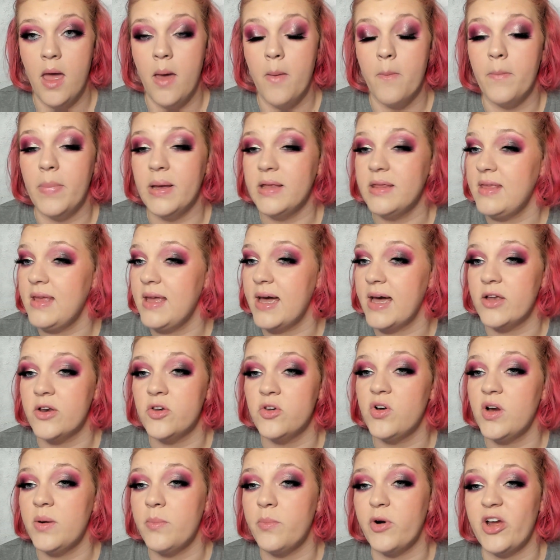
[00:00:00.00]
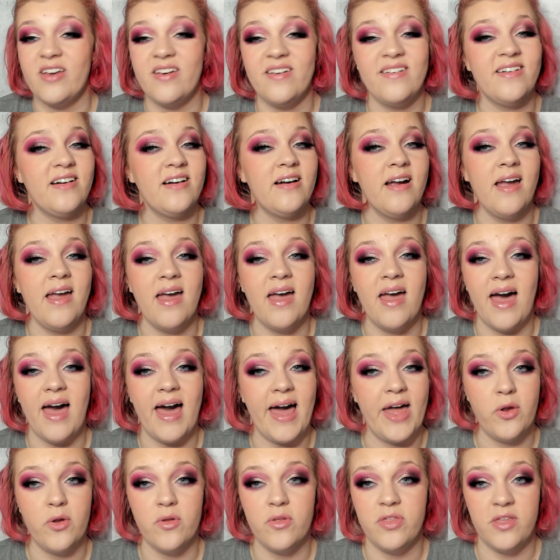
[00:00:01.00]
But the under eye brightener,
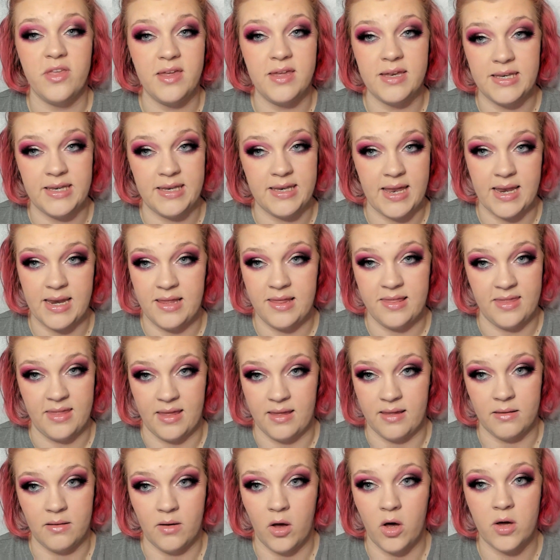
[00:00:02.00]
I don't think it did anything.